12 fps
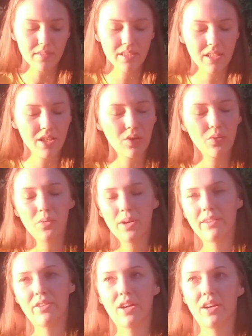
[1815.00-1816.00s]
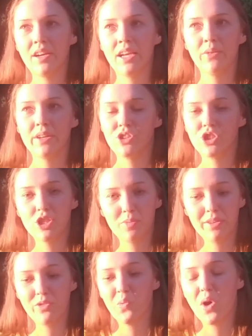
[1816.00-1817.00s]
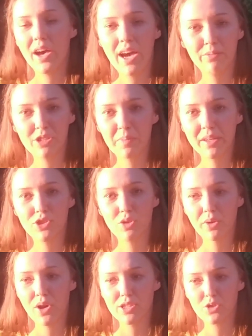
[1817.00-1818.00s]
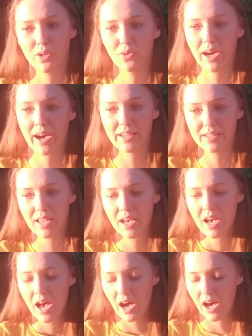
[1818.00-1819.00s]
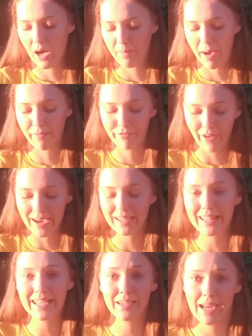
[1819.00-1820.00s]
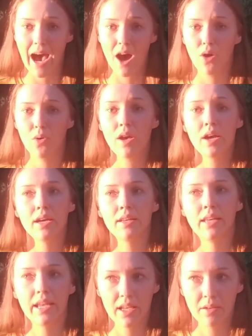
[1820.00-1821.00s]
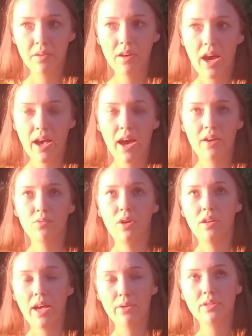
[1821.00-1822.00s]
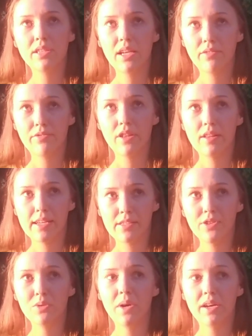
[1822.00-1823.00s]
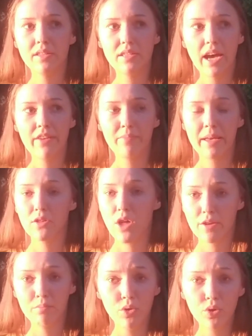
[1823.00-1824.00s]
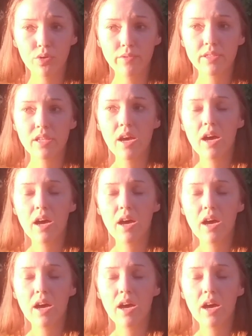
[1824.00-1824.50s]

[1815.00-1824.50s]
you know, whatever. Anyways, judge me if you want. I'm just being super honest with you guys. I'm finally now getting, well, I would say for the last few months, I've made a lot of moves,